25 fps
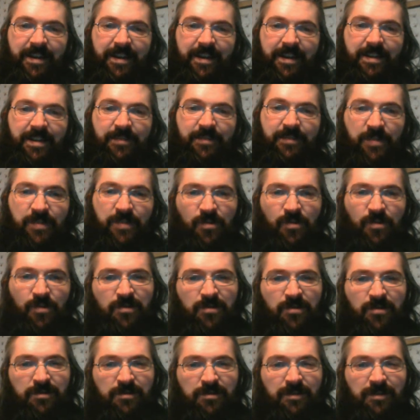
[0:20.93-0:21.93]
If
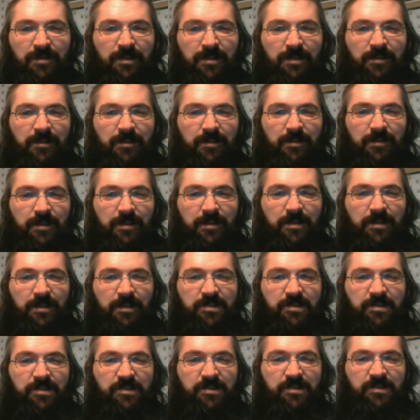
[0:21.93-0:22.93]
you're a
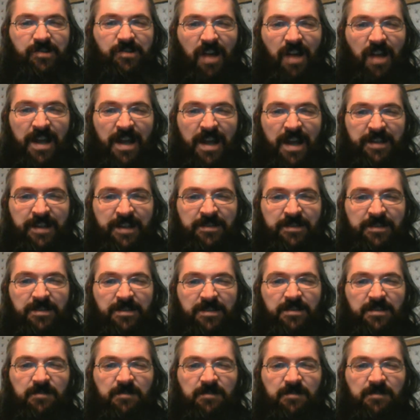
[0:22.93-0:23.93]
giant
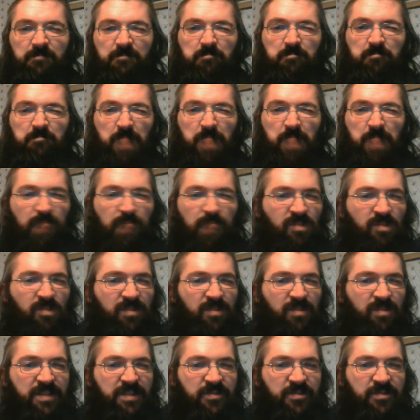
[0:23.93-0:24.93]

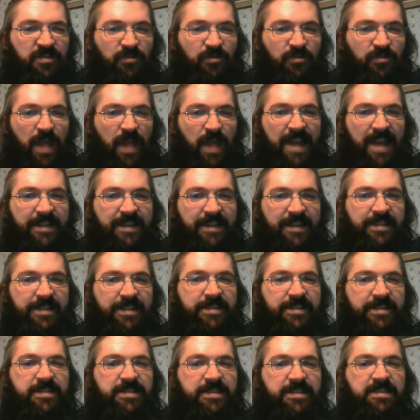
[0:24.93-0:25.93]
publicly
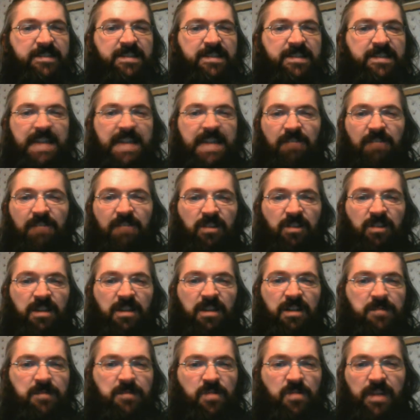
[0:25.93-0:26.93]
traded
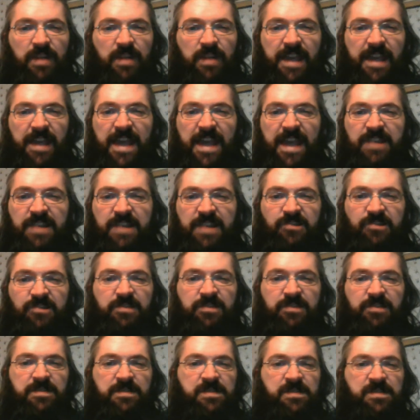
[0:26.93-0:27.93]

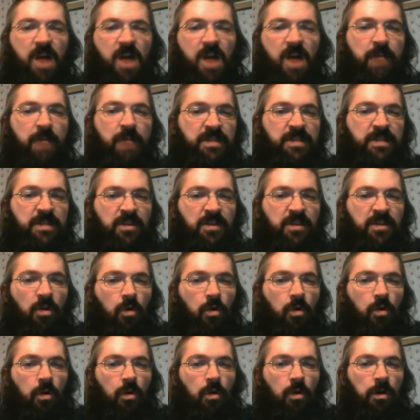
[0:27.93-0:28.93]
telecommunications
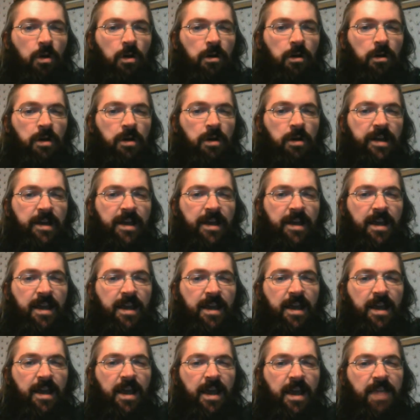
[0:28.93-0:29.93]
omnicorp
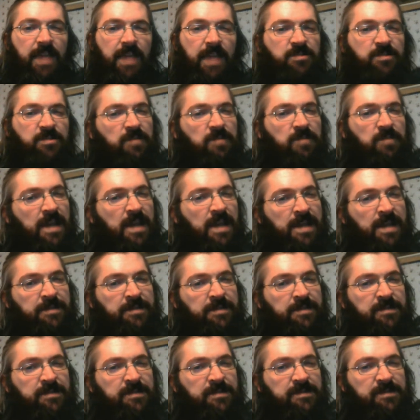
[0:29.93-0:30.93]
and you
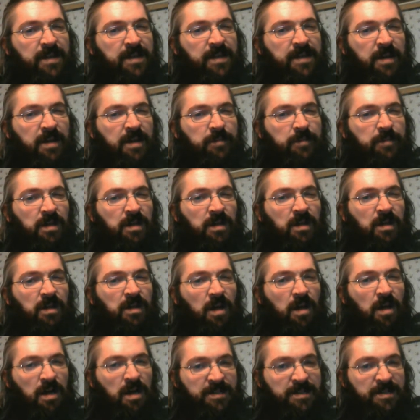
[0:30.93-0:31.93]
can't set up a
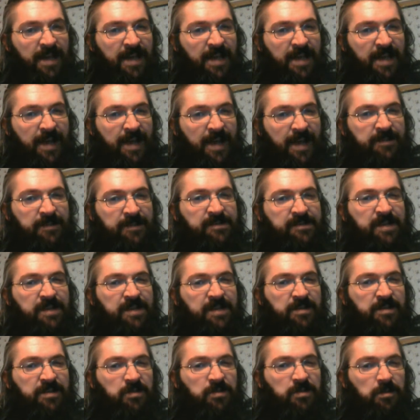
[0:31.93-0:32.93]
contact
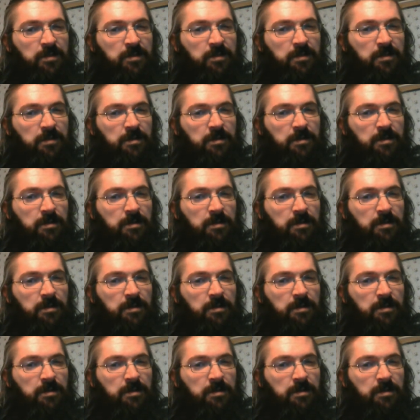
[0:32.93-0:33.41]
center